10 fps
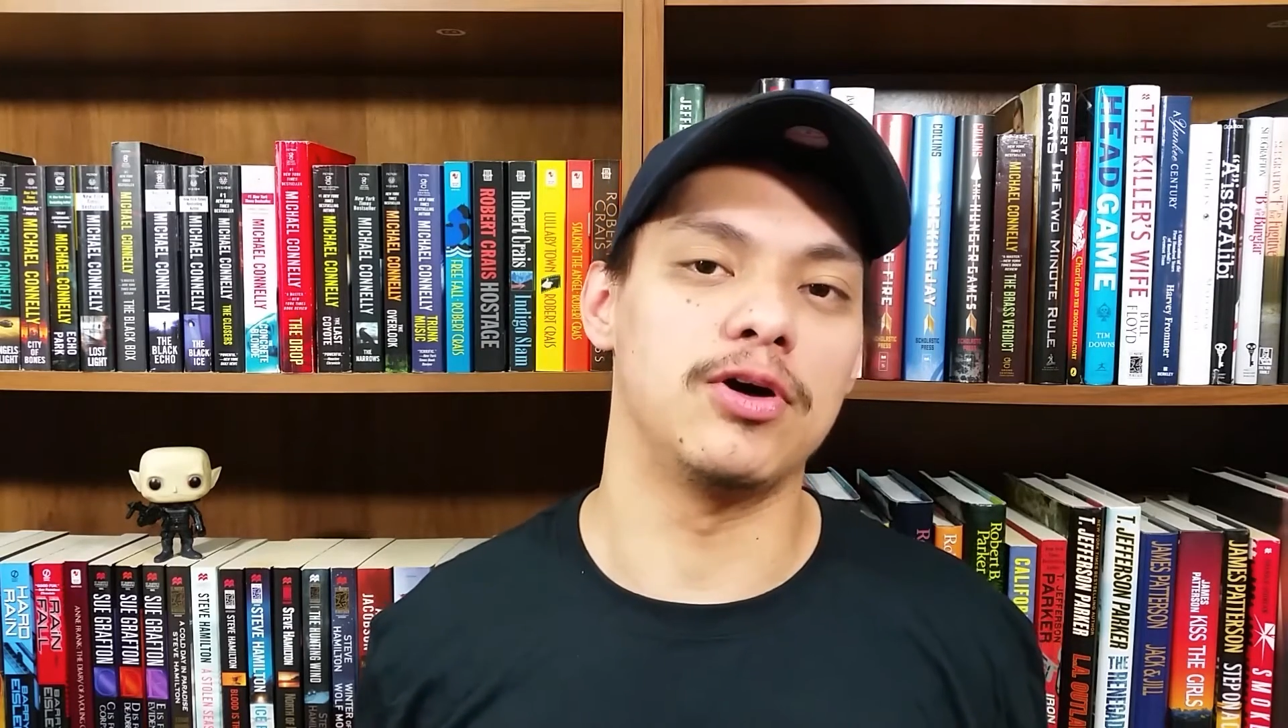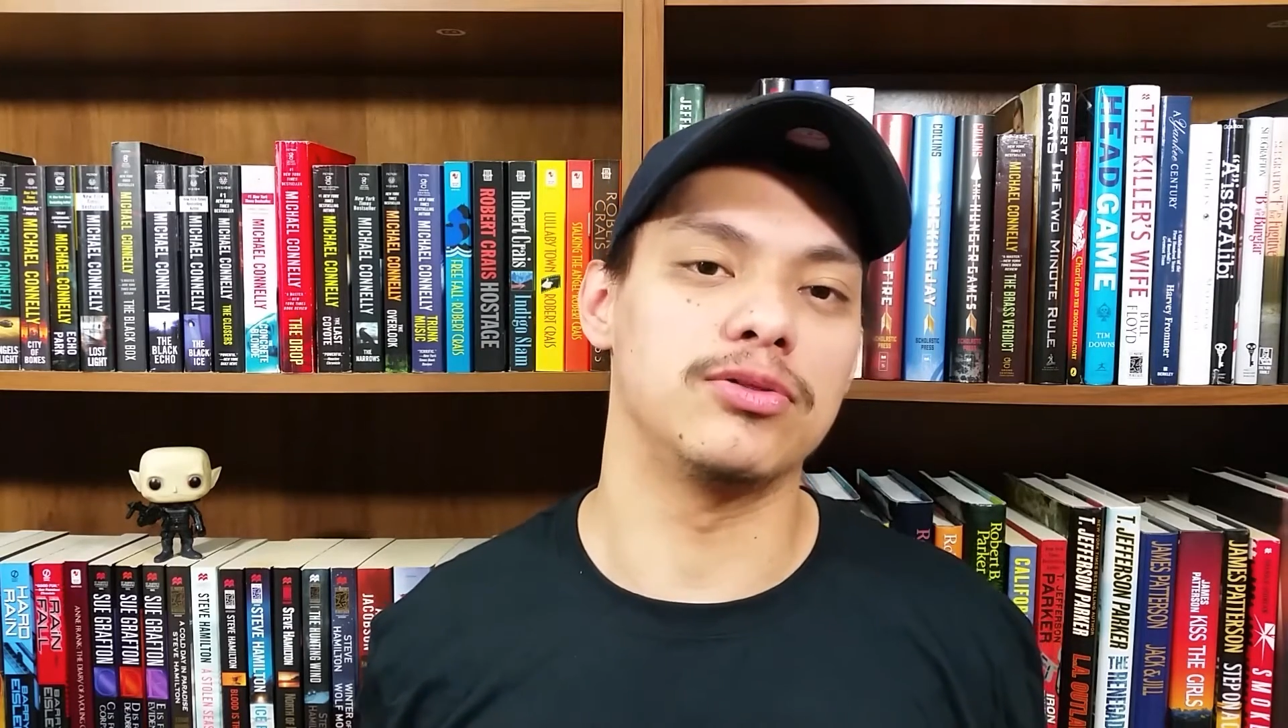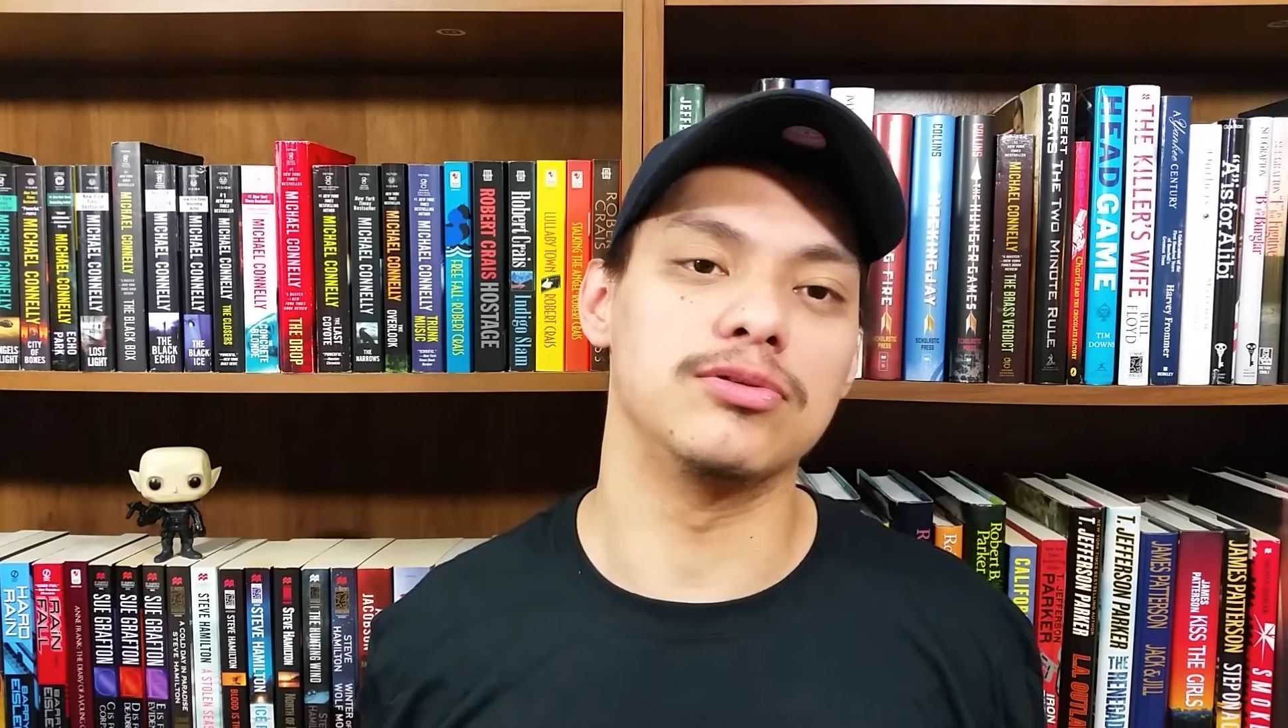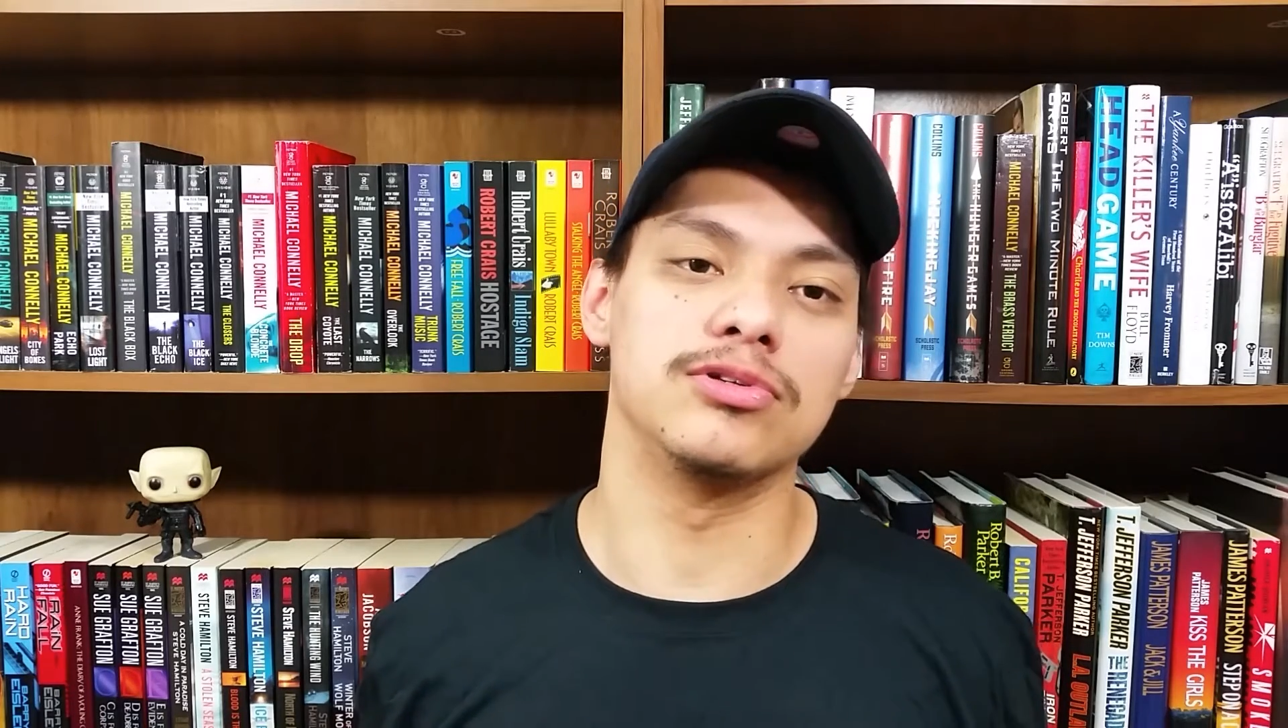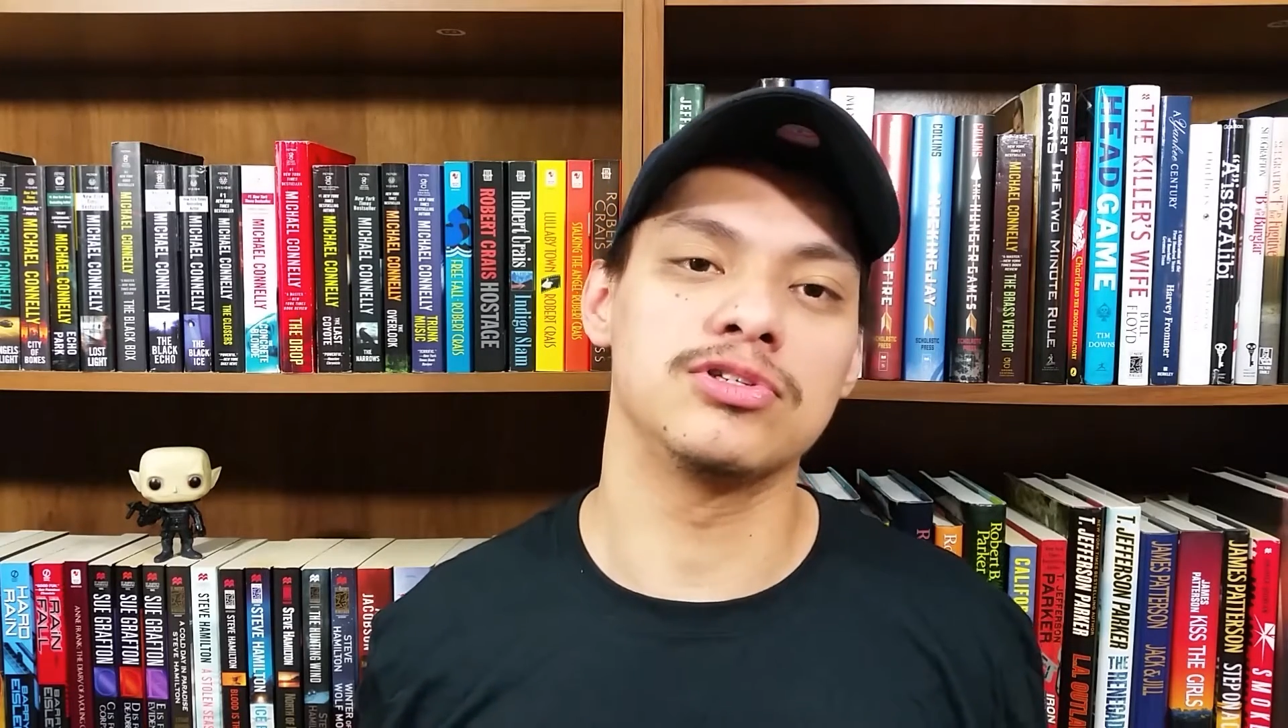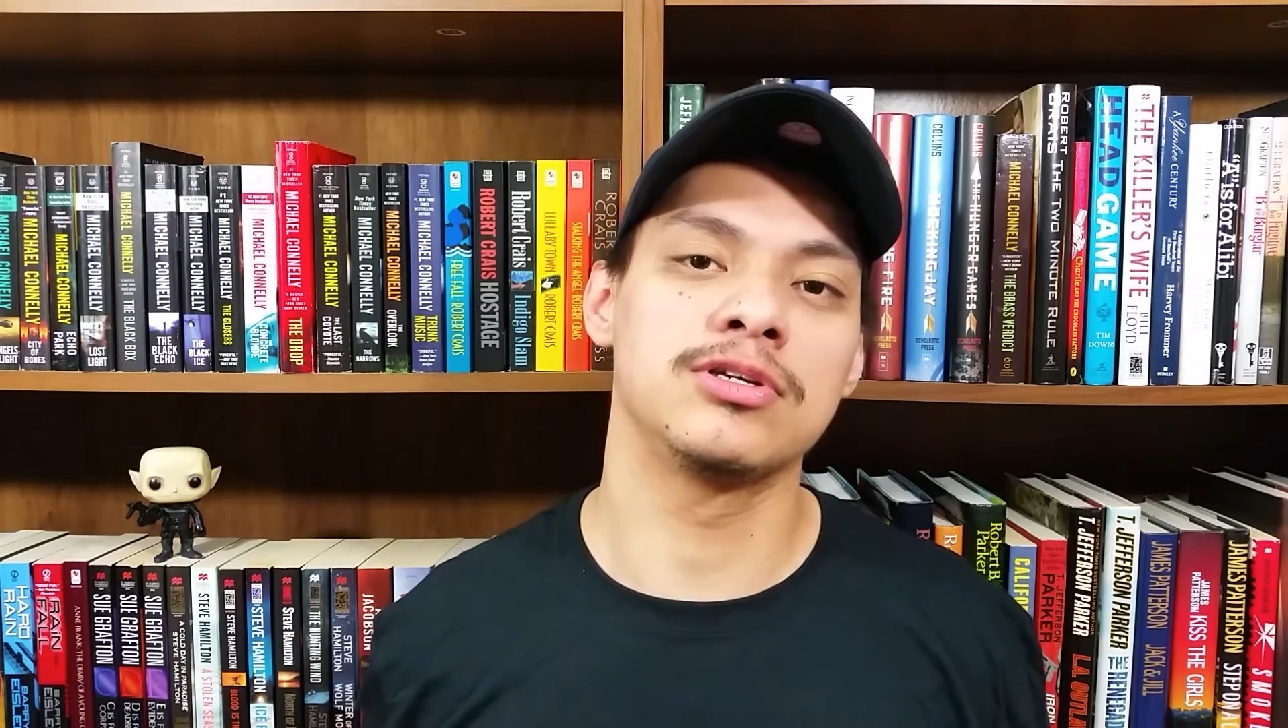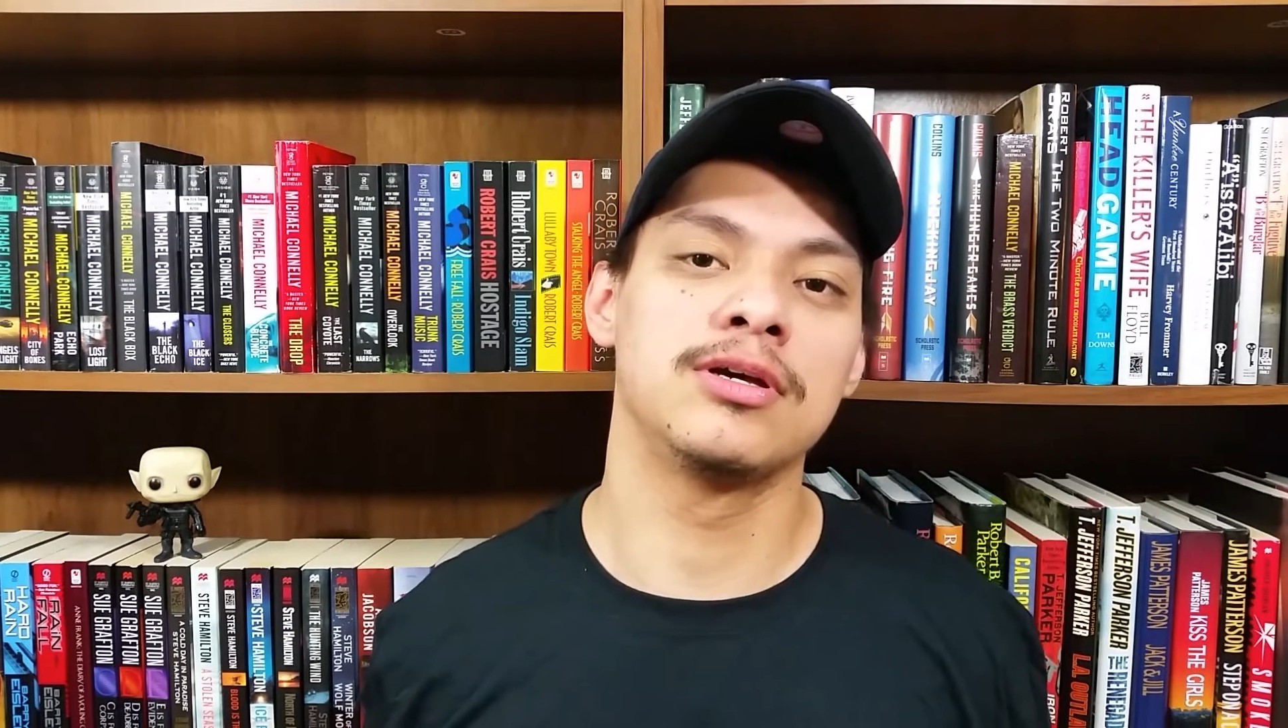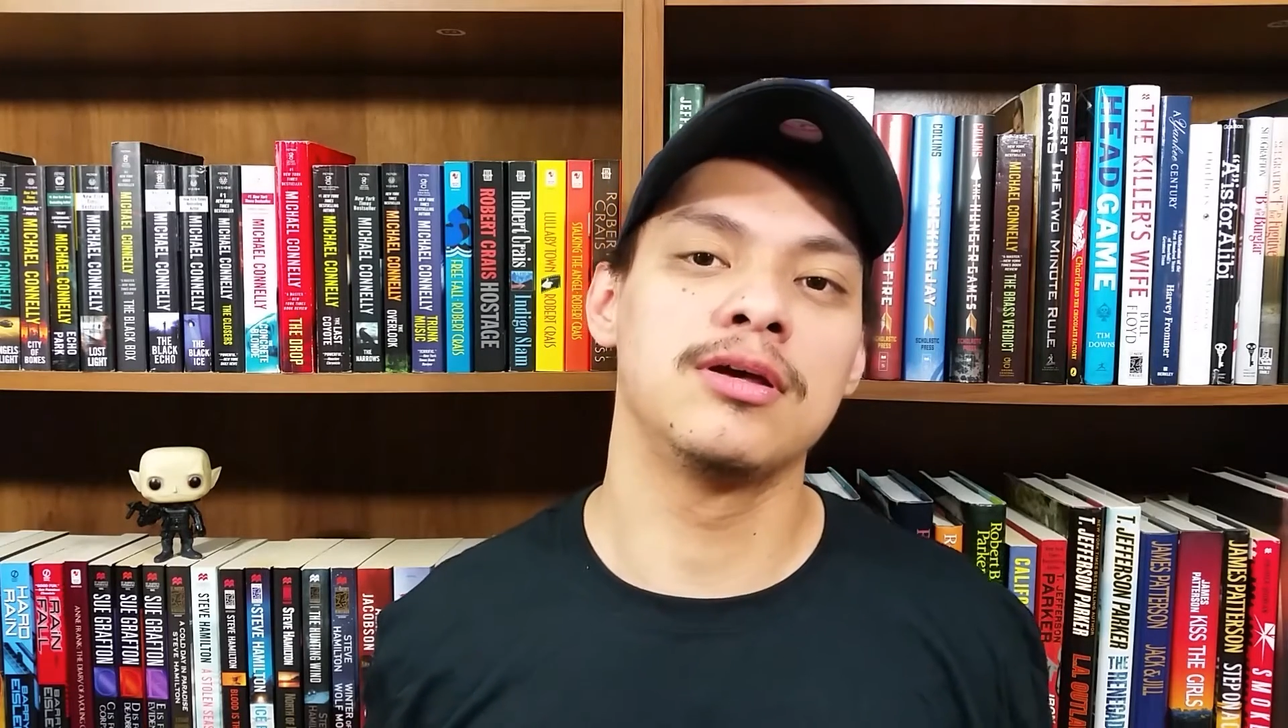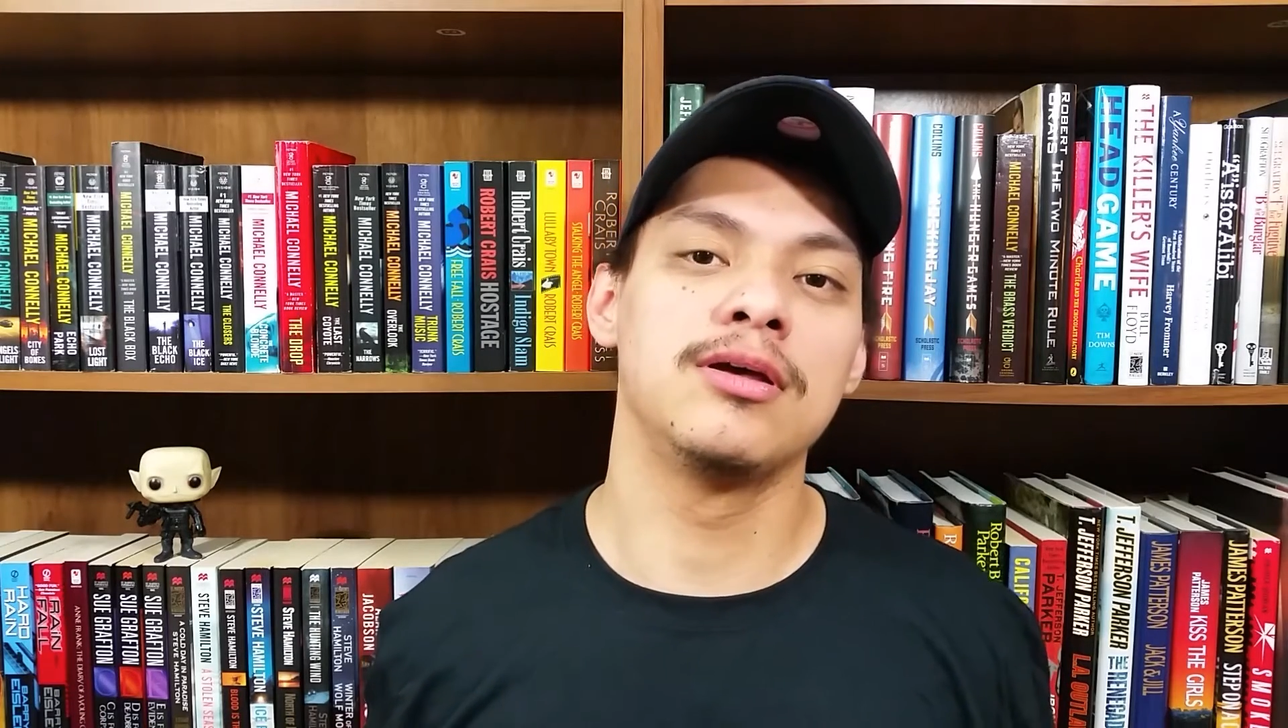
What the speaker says: authors